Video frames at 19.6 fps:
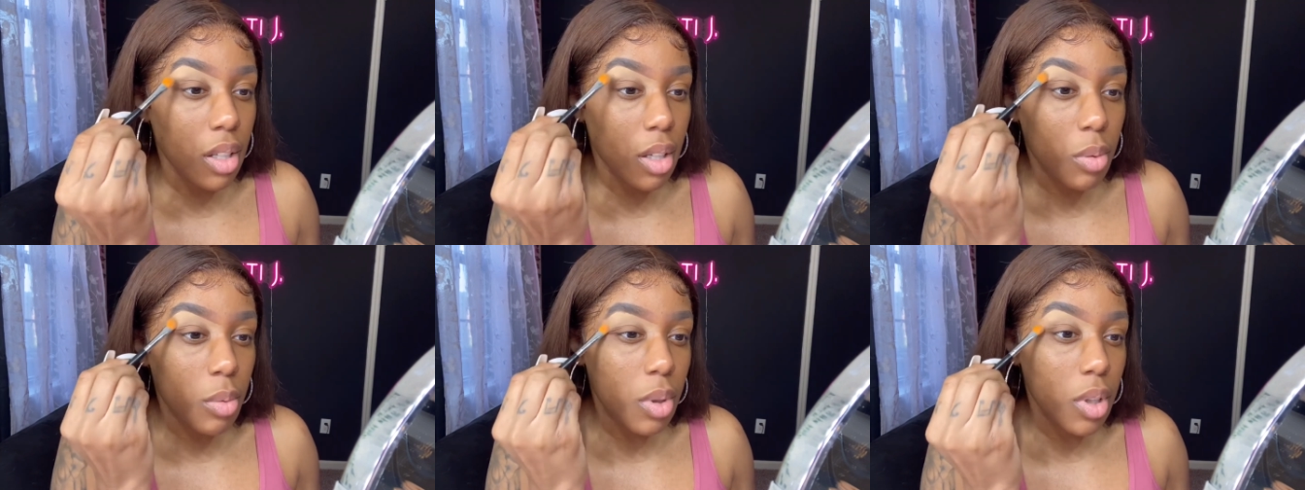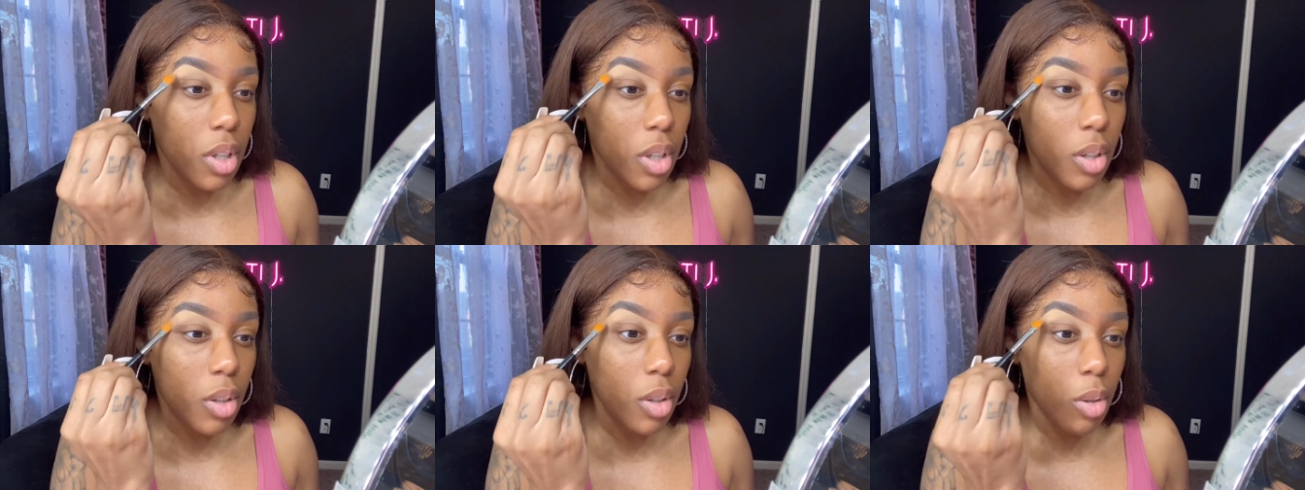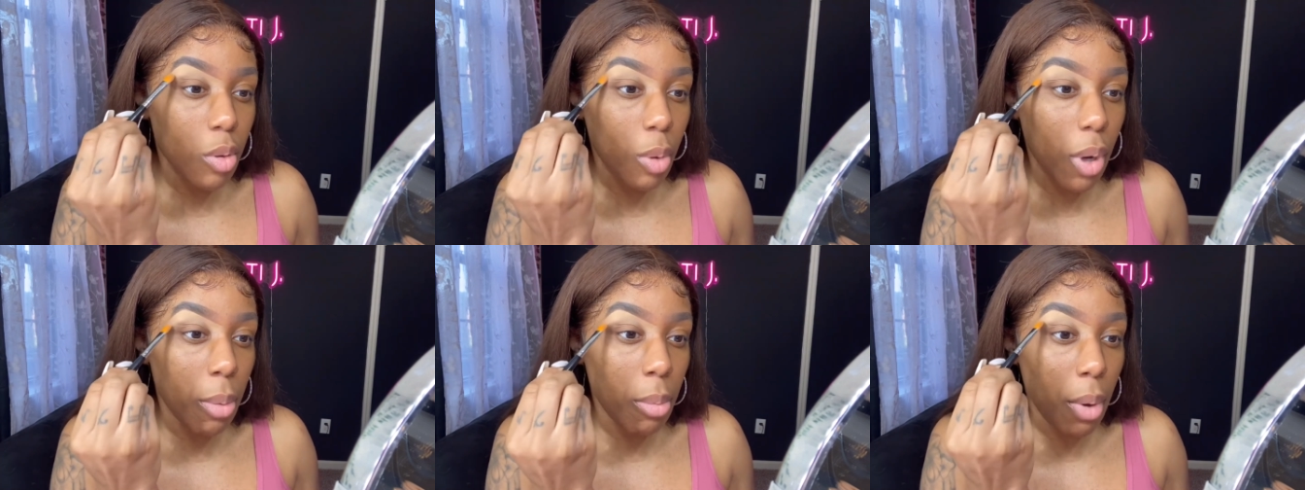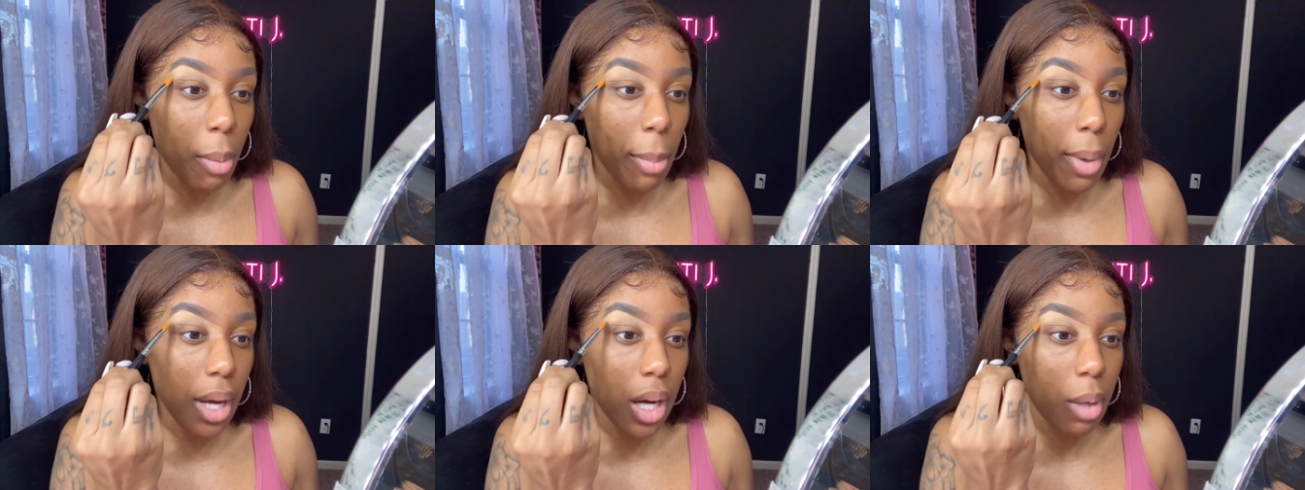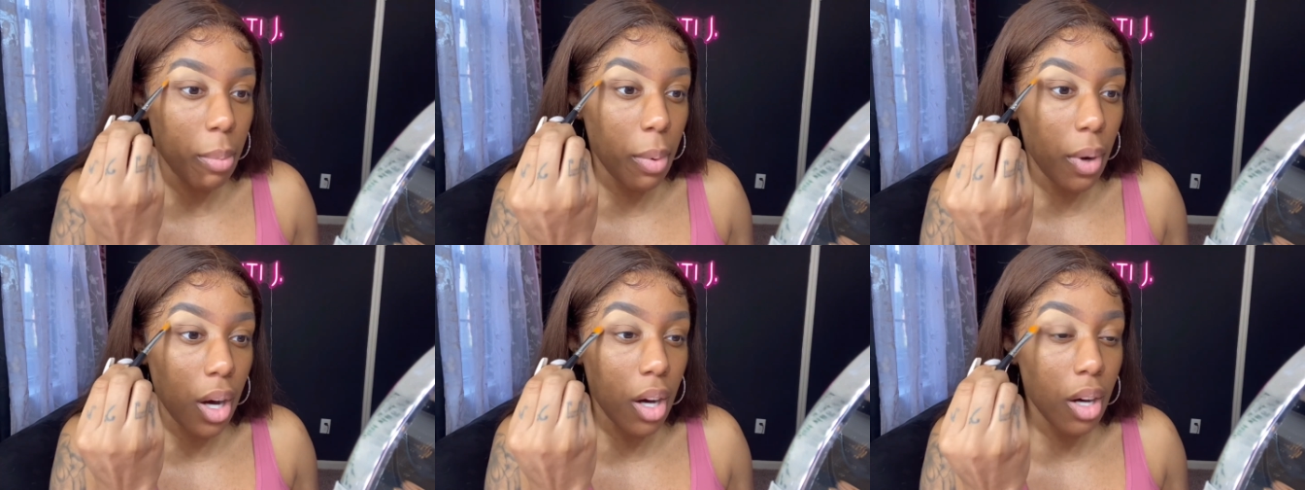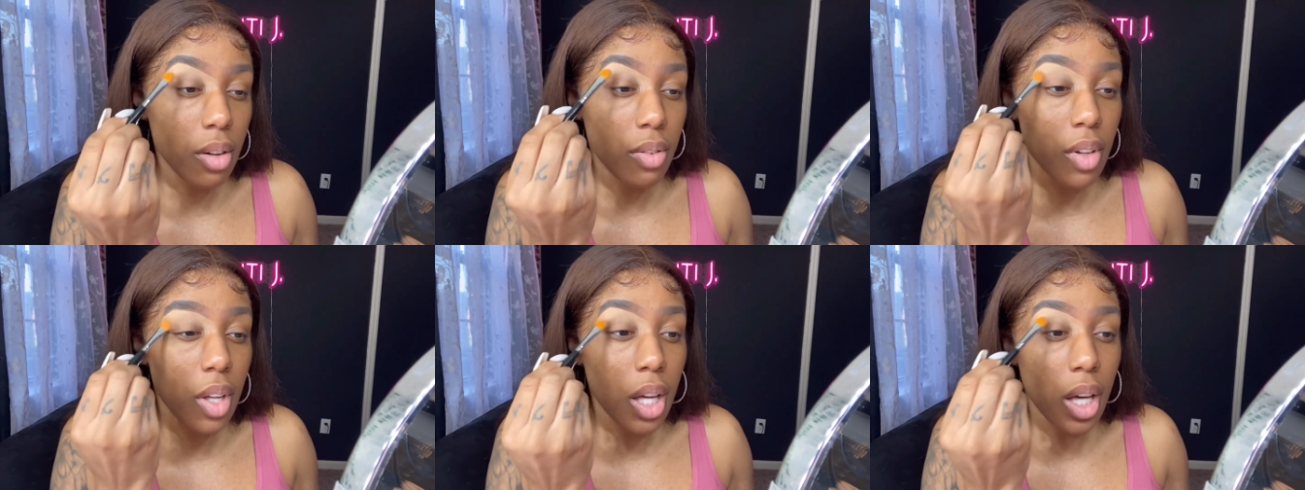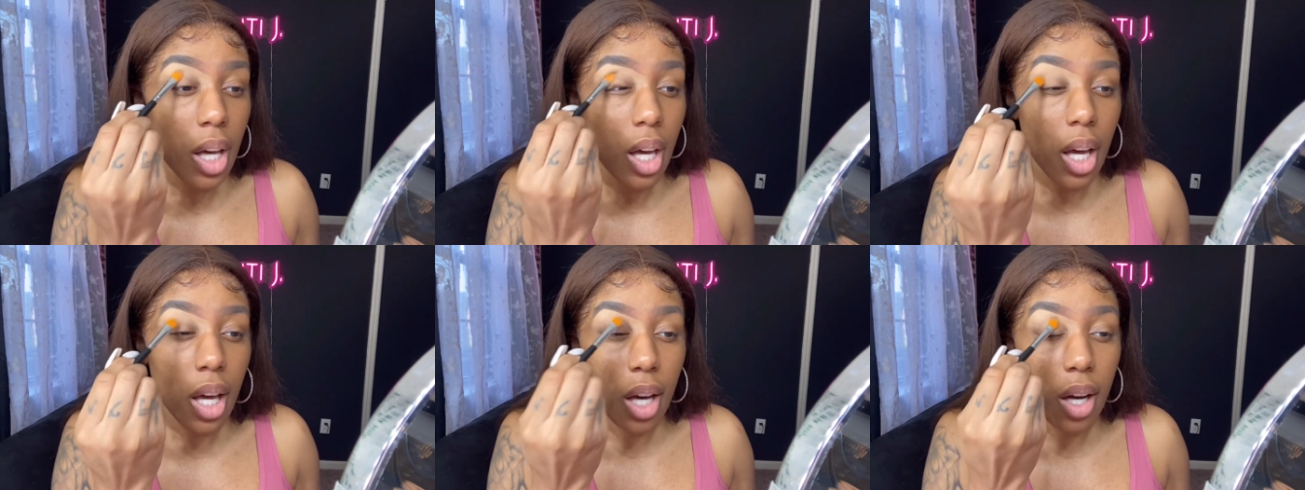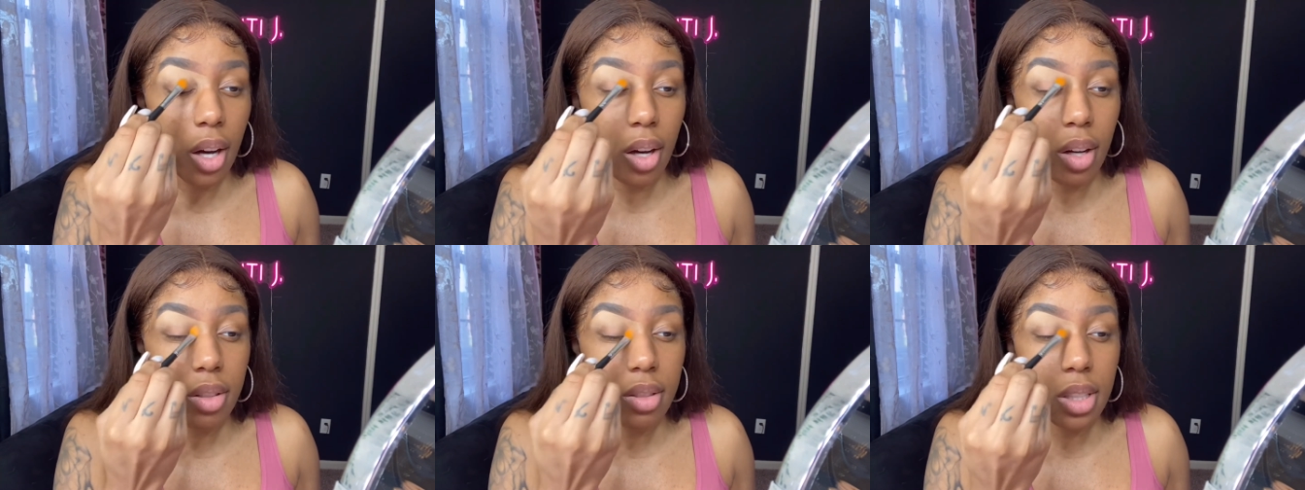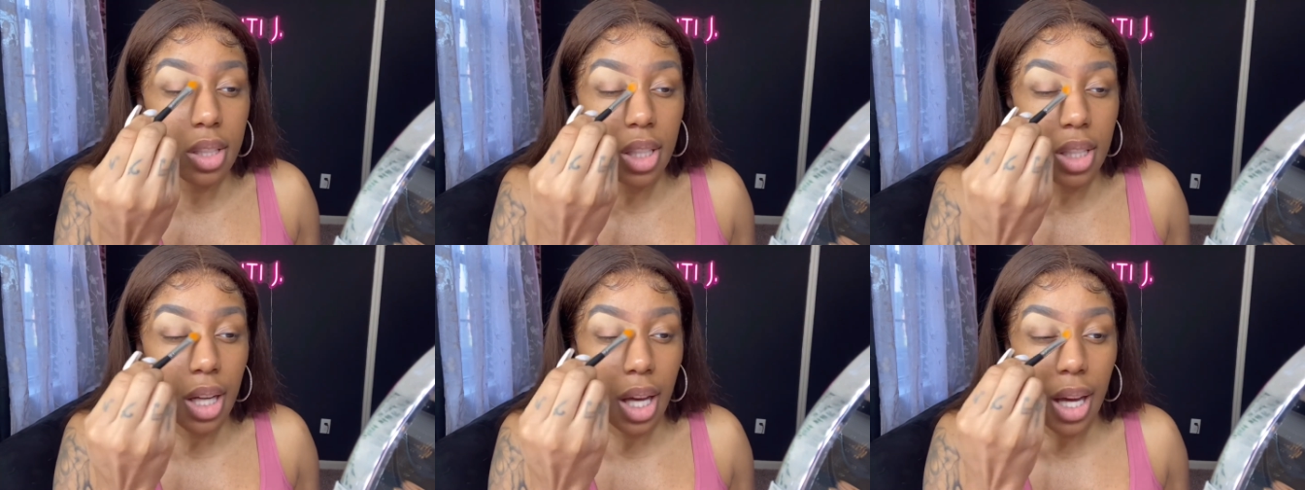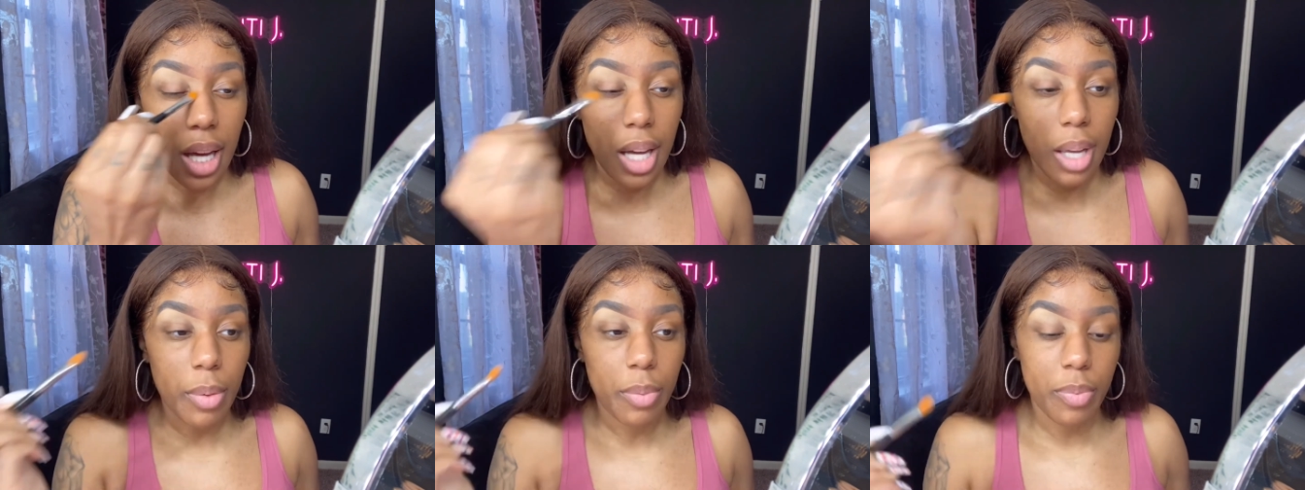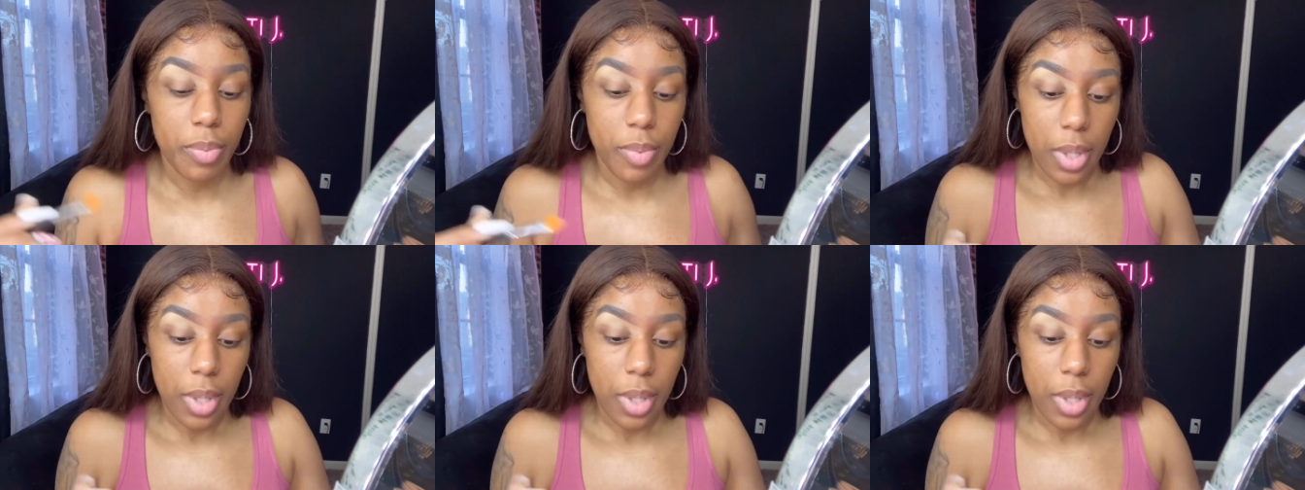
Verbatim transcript: I went home, wiped my makeup off, and called it a night.